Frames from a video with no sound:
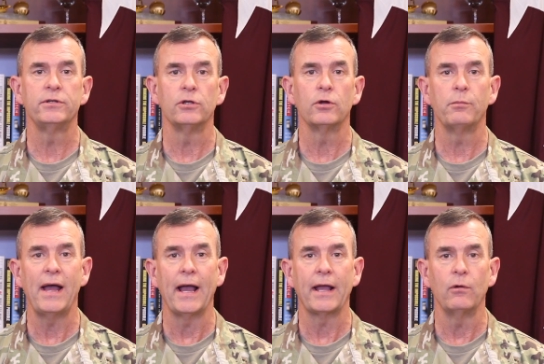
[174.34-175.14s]
to look
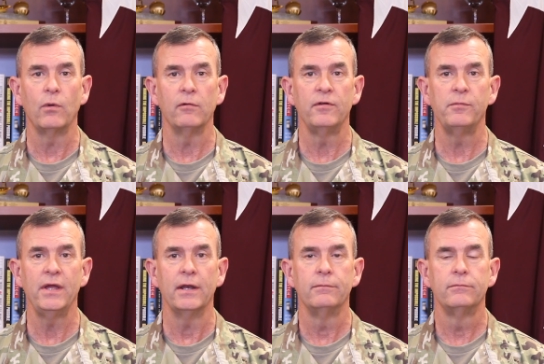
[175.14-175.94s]
back at where we've
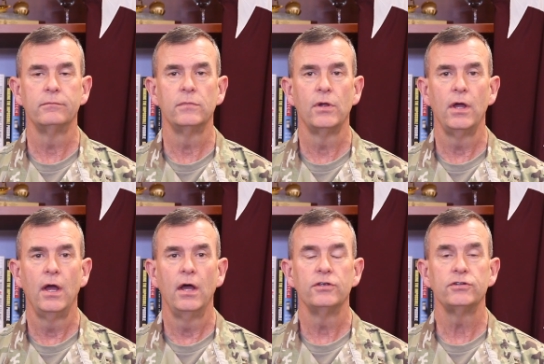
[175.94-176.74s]
been.
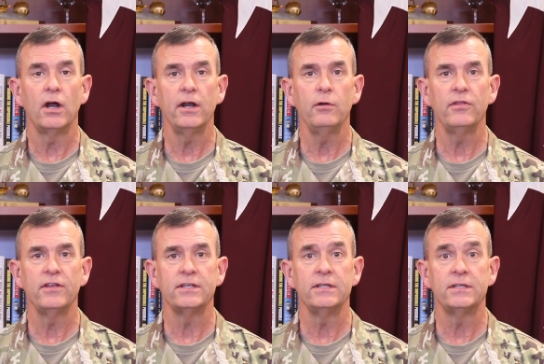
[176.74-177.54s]
Starting with
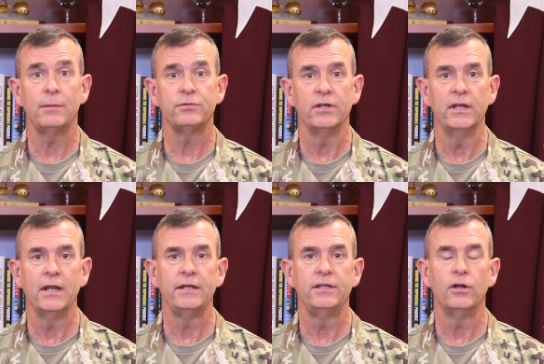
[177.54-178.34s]
its inception in
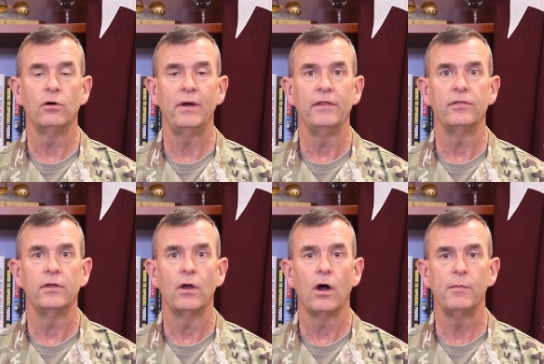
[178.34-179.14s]
1908,
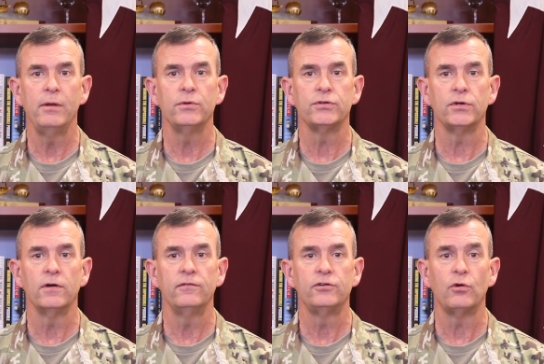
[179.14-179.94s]
the Army
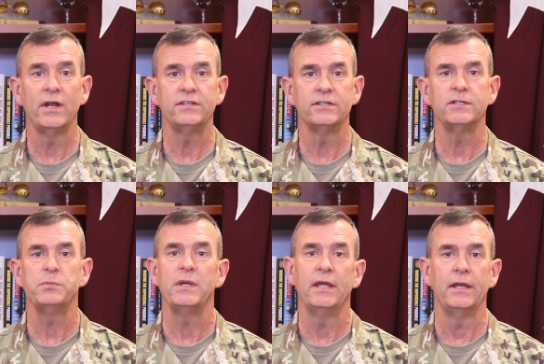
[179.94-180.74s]
Reserve traces its
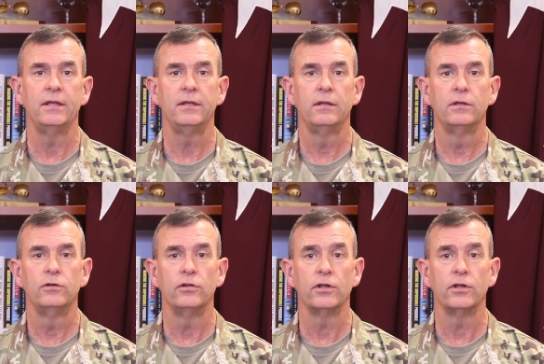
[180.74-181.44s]
beginning to the